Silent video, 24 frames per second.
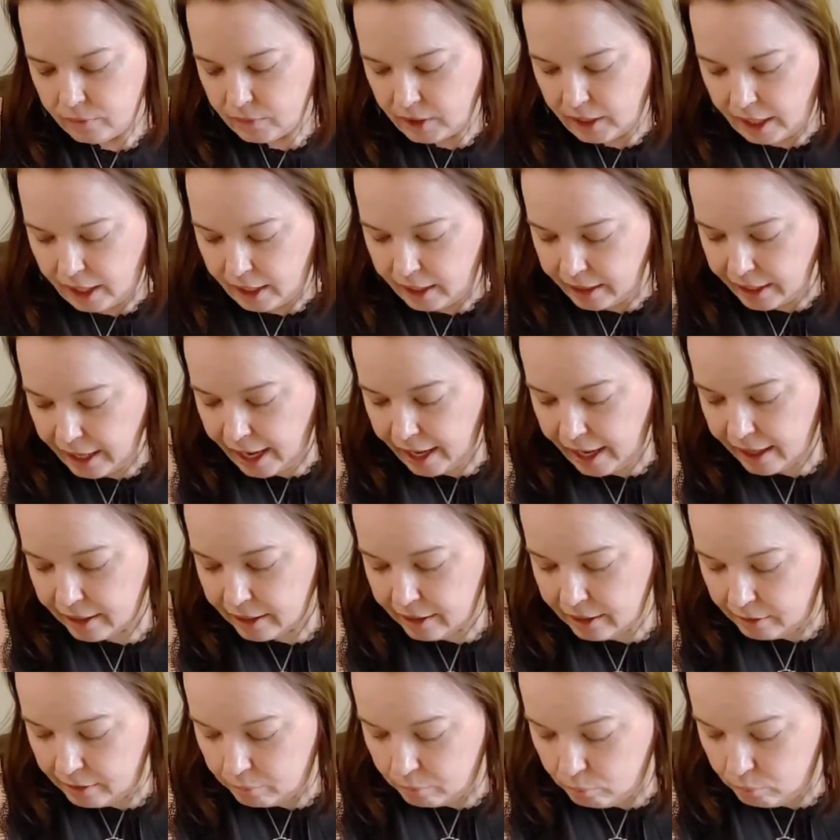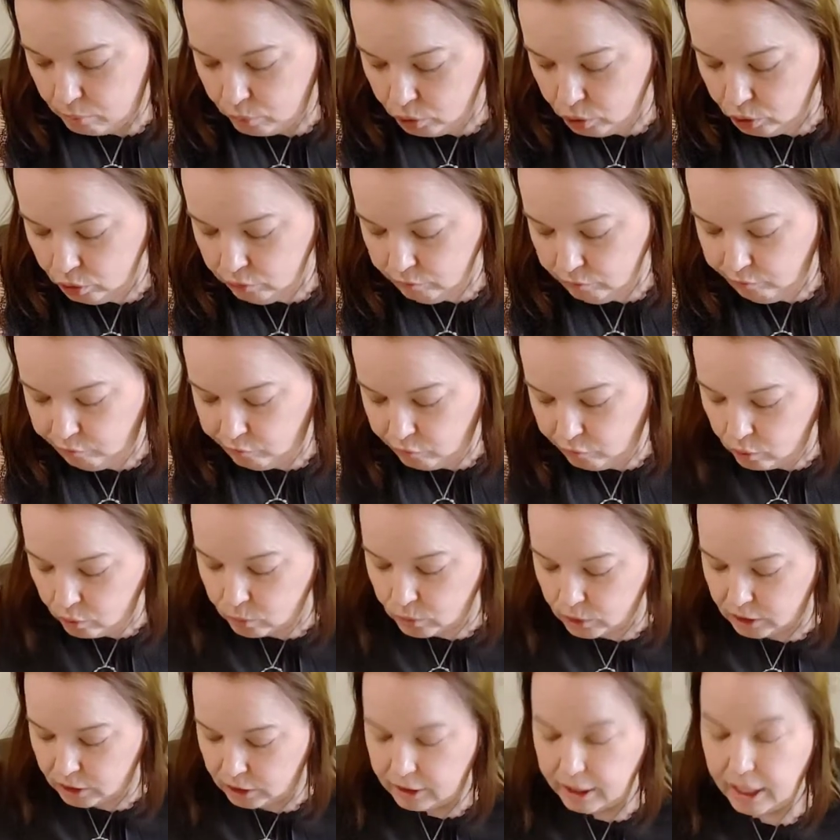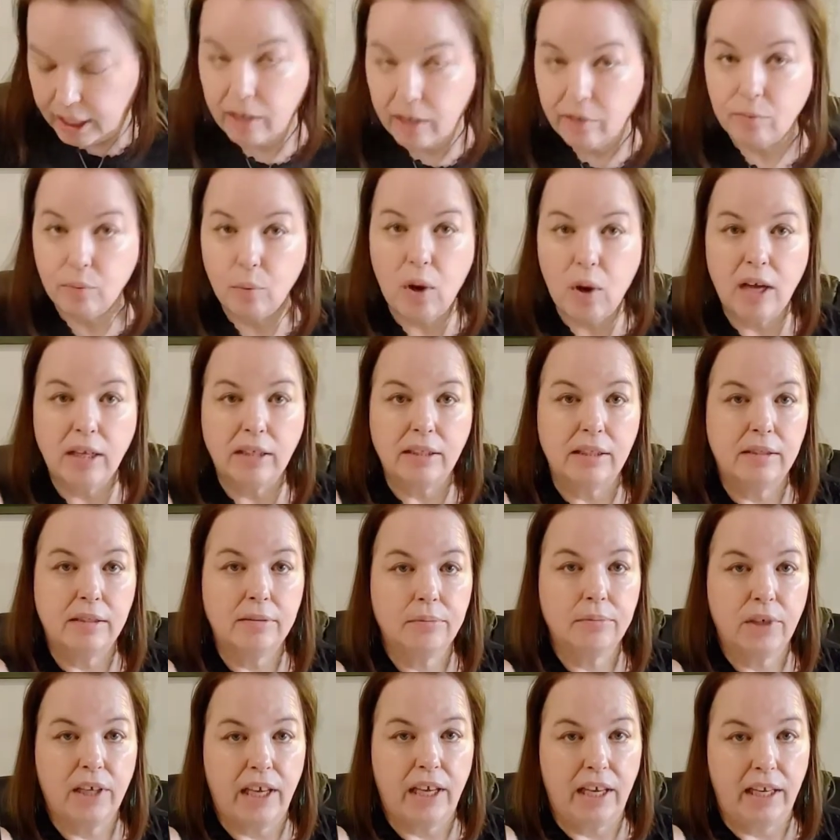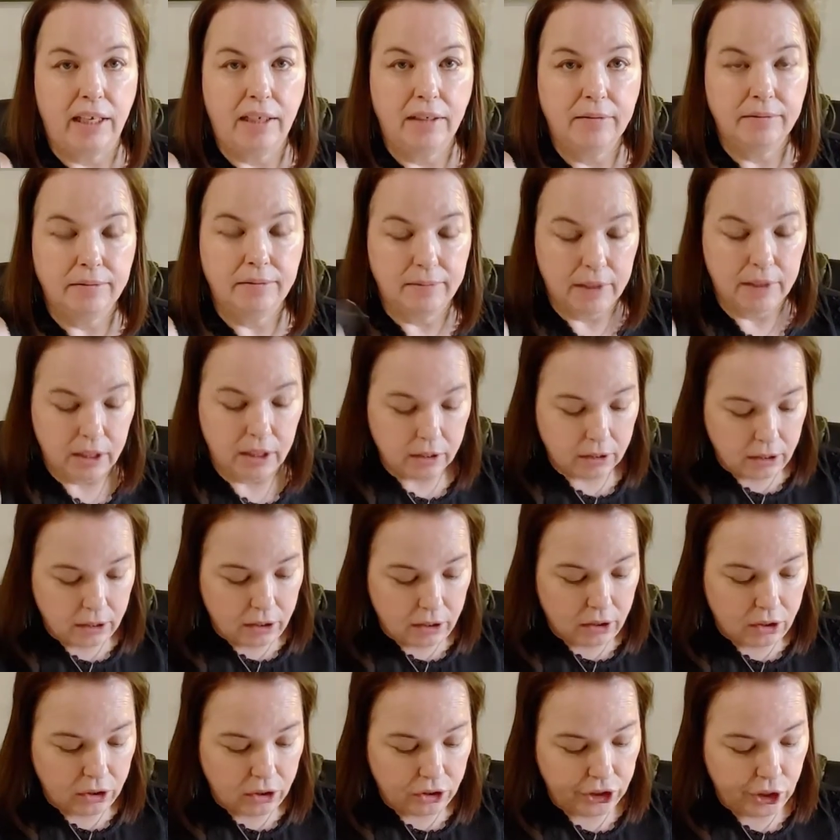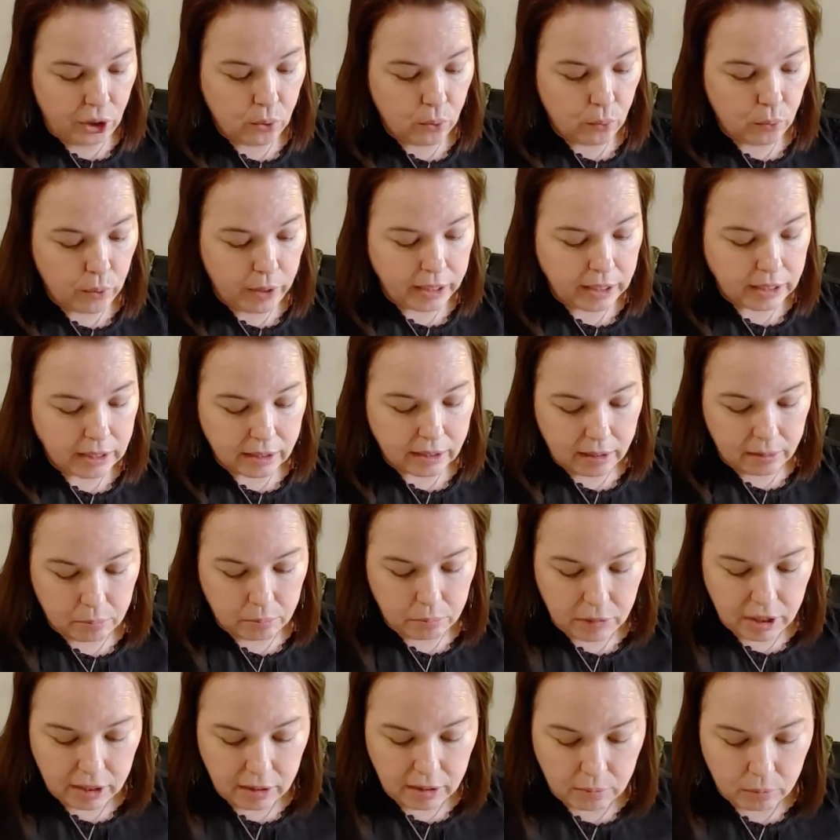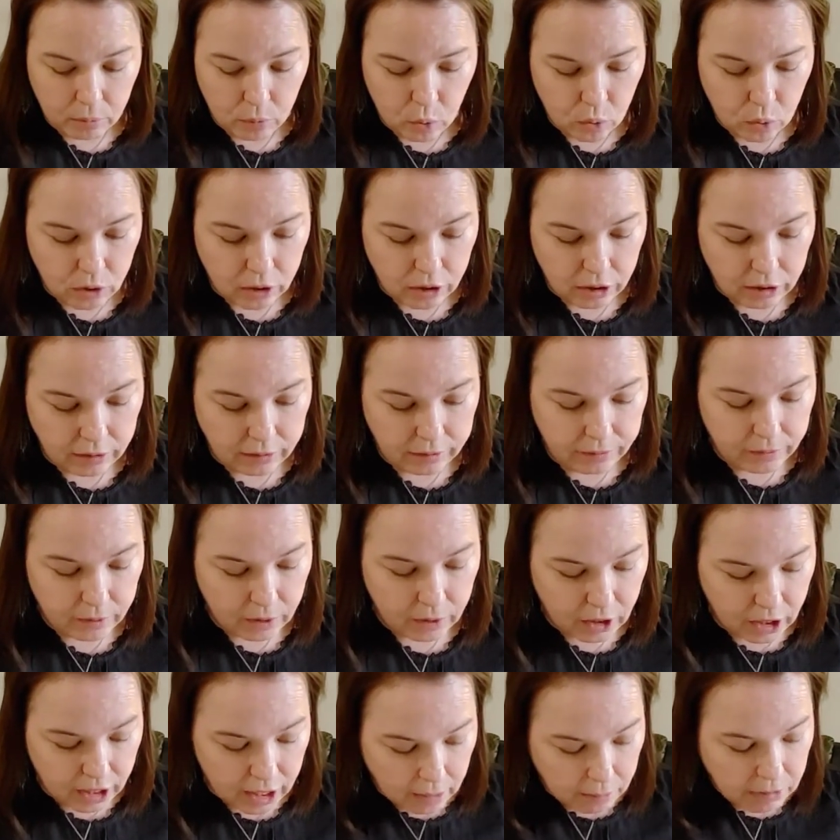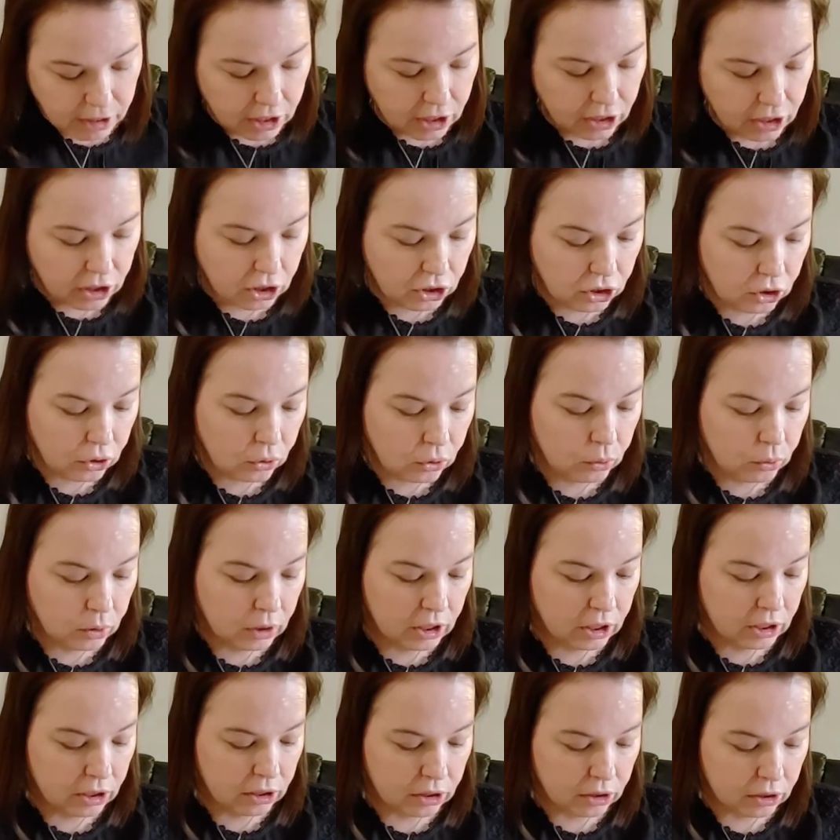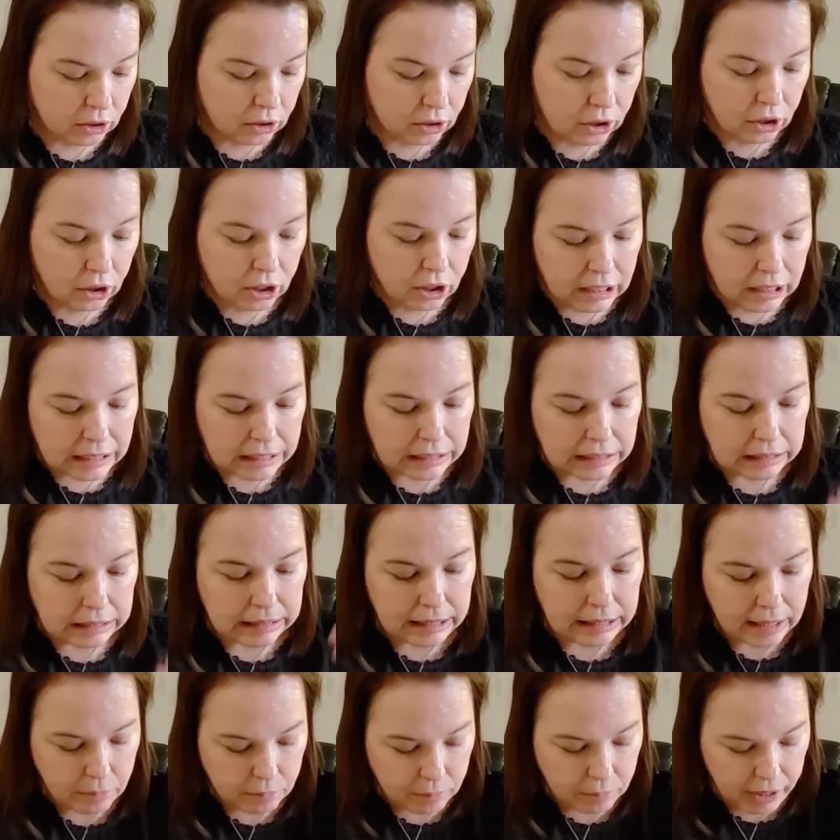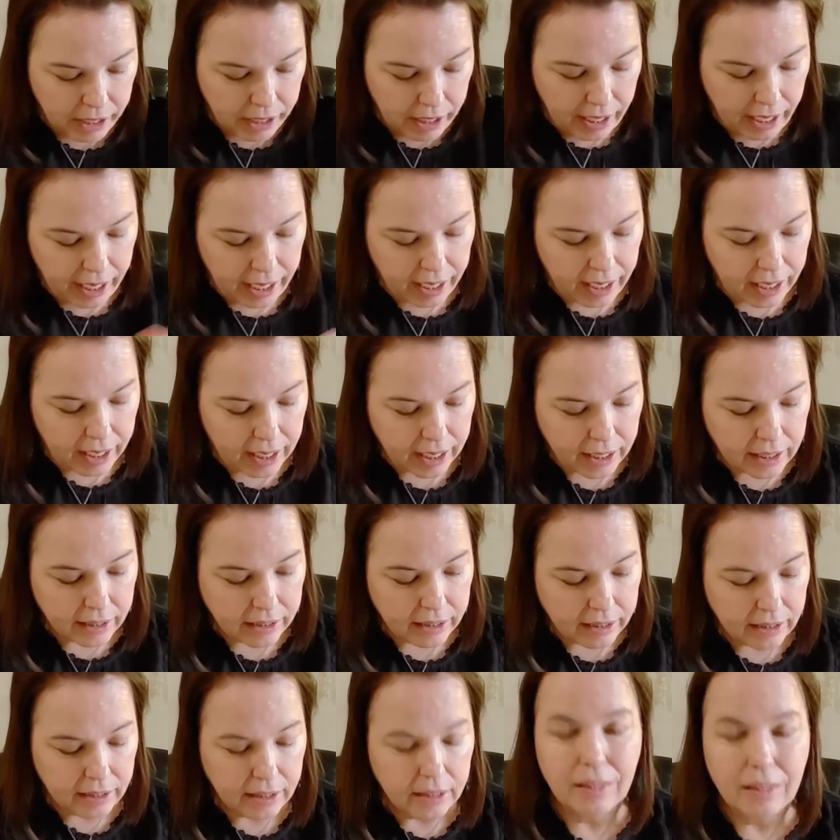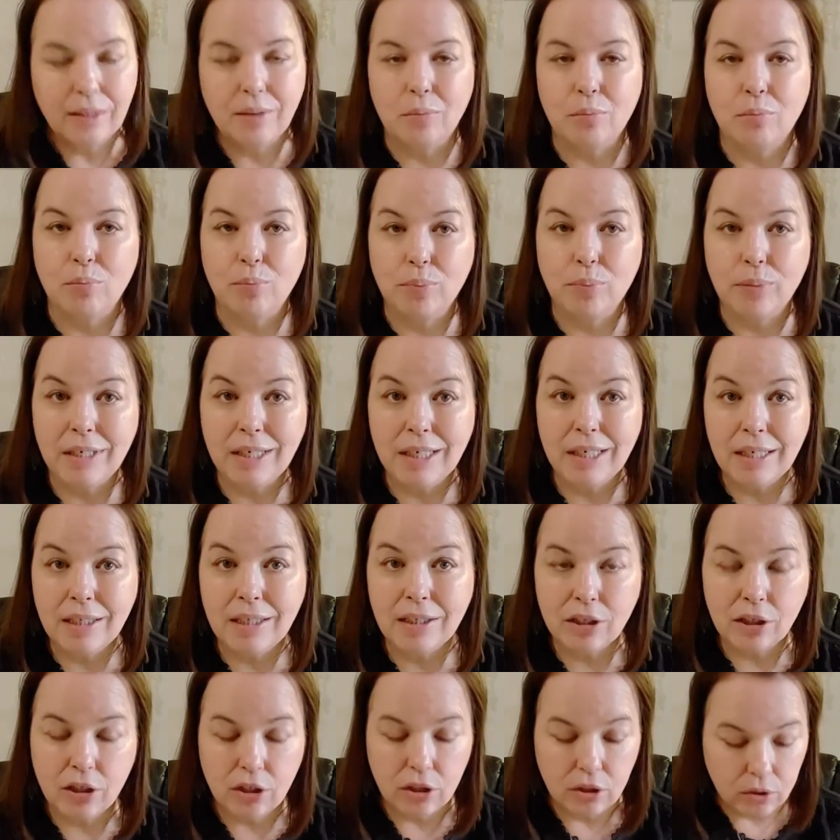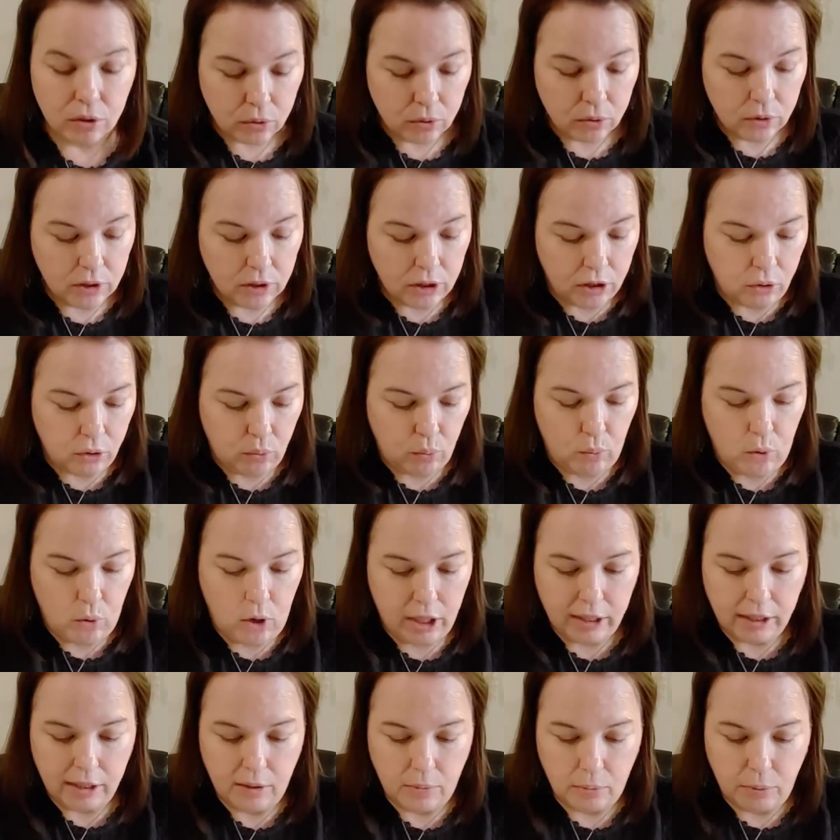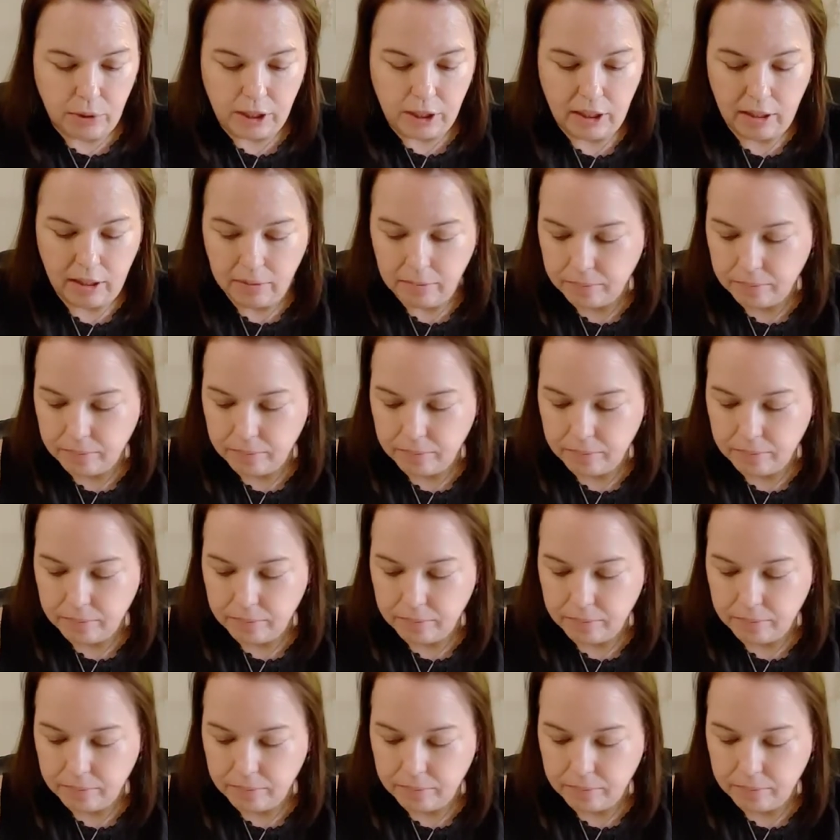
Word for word: Okay, yeah, move forward, Knight of Wands, okay? Don't waste a minute more. Come into the new year, leap ahead, be the you that you want to be,